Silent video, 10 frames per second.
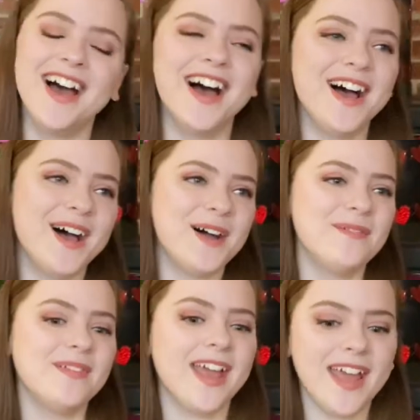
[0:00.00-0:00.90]

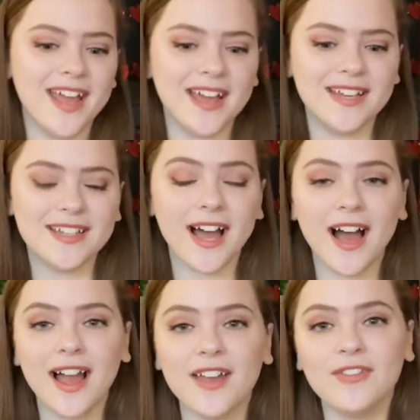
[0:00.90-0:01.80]
And
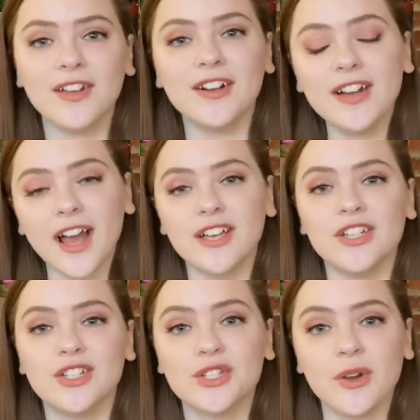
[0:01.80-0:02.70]
I figured I
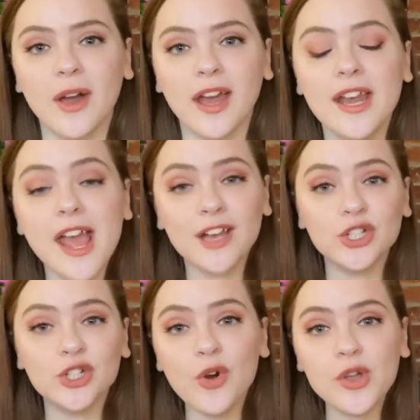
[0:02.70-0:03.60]
should just go ahead
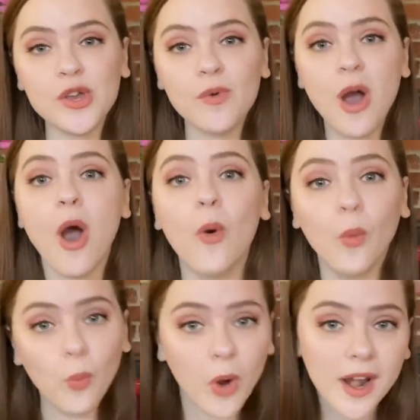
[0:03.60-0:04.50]
and show you
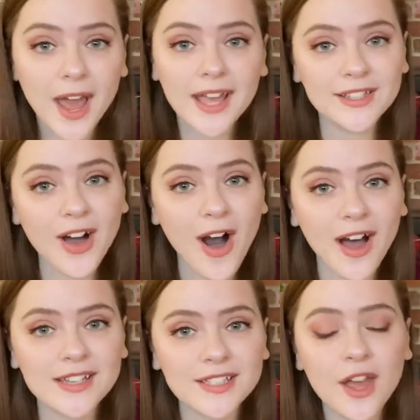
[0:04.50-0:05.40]
what I
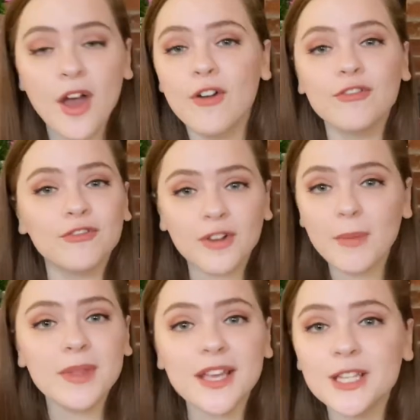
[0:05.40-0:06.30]
got
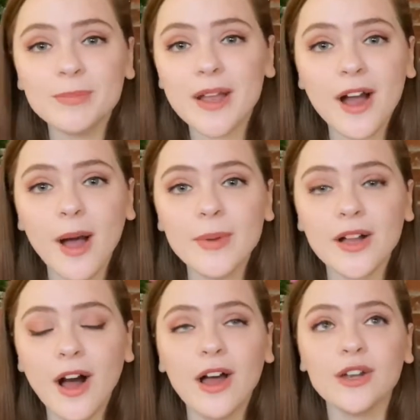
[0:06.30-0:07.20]
from the East Bay
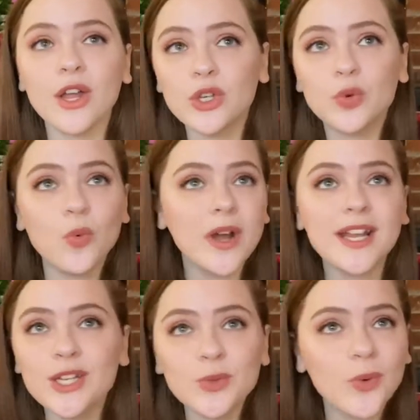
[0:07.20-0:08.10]
Comic Con
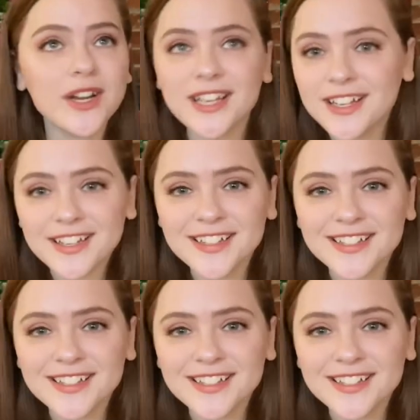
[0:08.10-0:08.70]
2020.